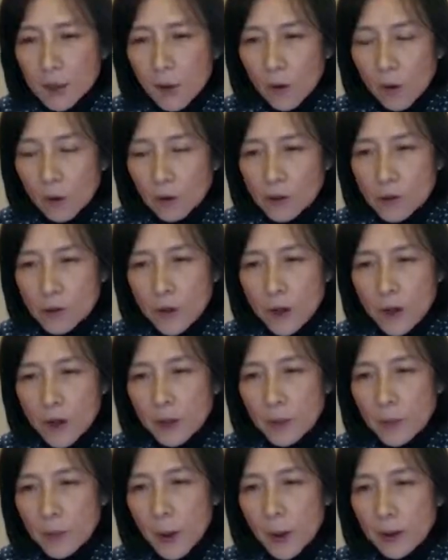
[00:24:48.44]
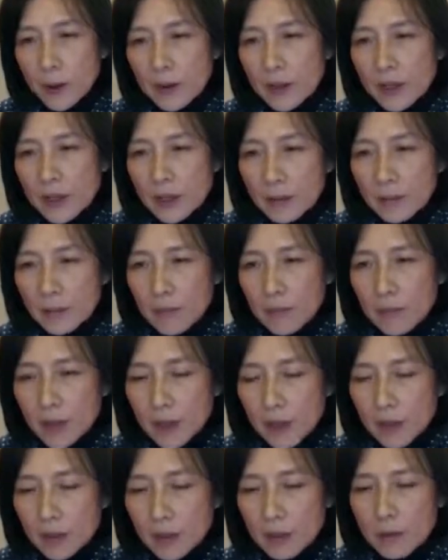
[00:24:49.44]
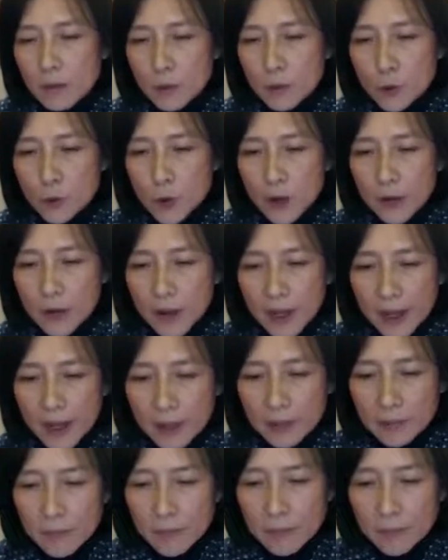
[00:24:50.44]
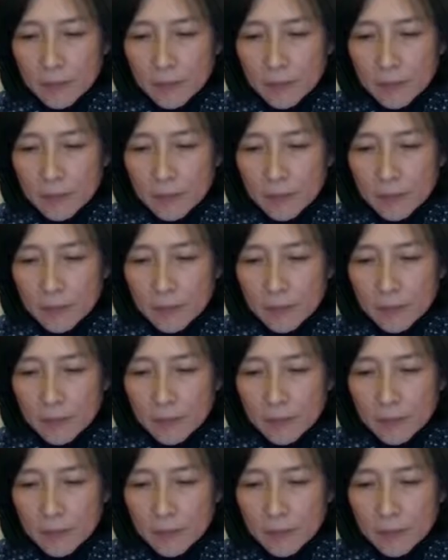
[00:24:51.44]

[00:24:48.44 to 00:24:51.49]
horse trailer parking, and trailhead.